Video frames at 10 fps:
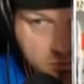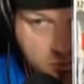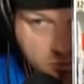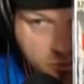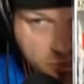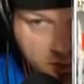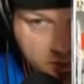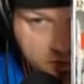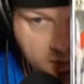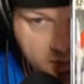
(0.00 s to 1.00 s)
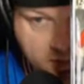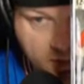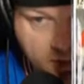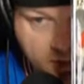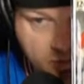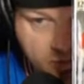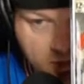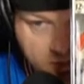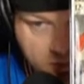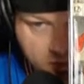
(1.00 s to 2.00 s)
Really excited to have
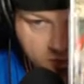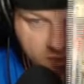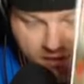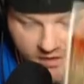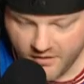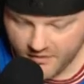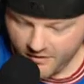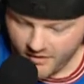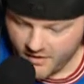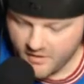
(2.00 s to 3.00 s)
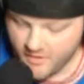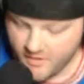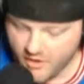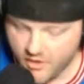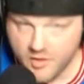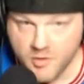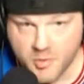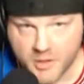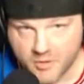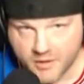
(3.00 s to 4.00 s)
this. And then the
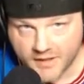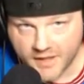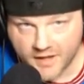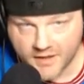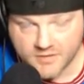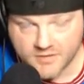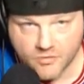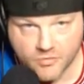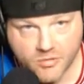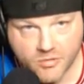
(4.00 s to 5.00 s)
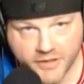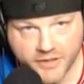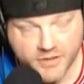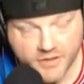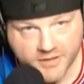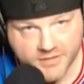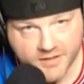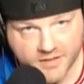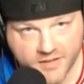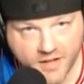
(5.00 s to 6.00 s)
big one, guys. Really
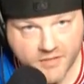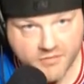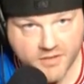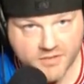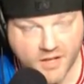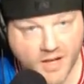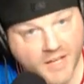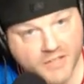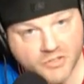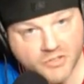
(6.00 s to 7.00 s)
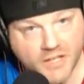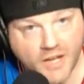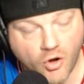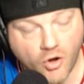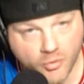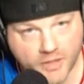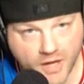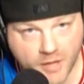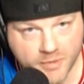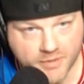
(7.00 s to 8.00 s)
excited to have this. I actually own a
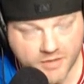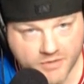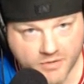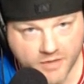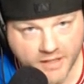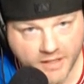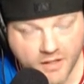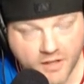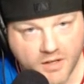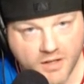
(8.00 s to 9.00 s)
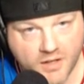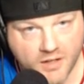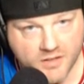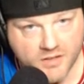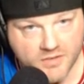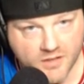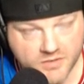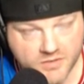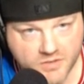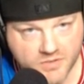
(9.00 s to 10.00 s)
copy of this already. It is
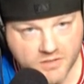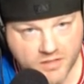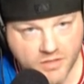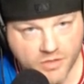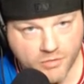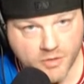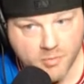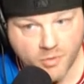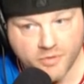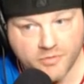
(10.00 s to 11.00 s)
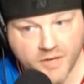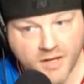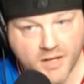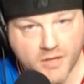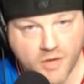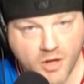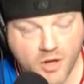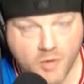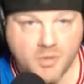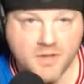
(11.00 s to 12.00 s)
CGC 3.5,
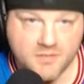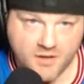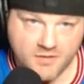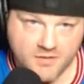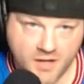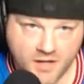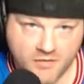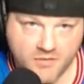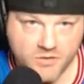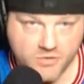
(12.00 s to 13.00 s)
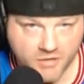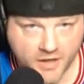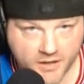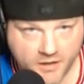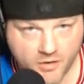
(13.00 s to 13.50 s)
but it does have the dreaded